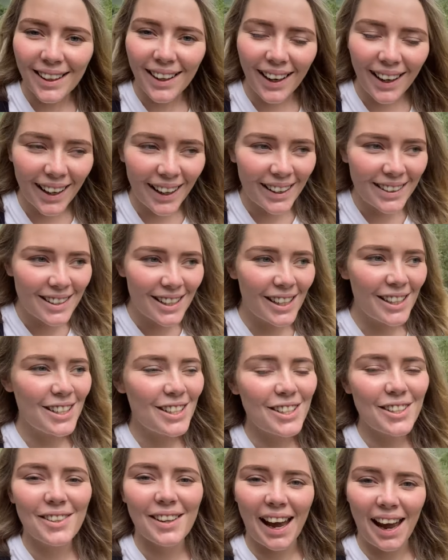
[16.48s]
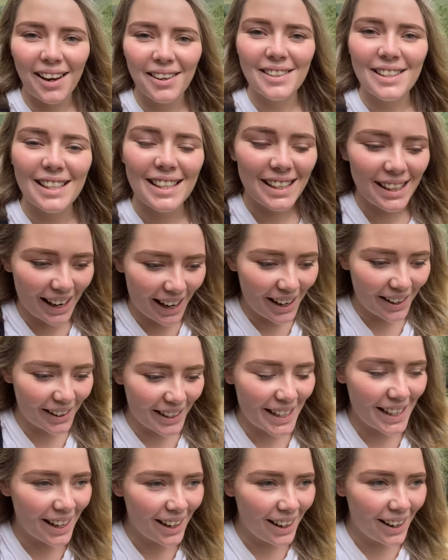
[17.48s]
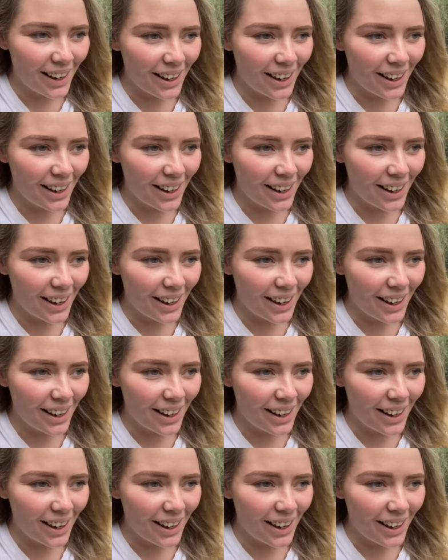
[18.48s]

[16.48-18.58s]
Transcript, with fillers: guide to County Kerry.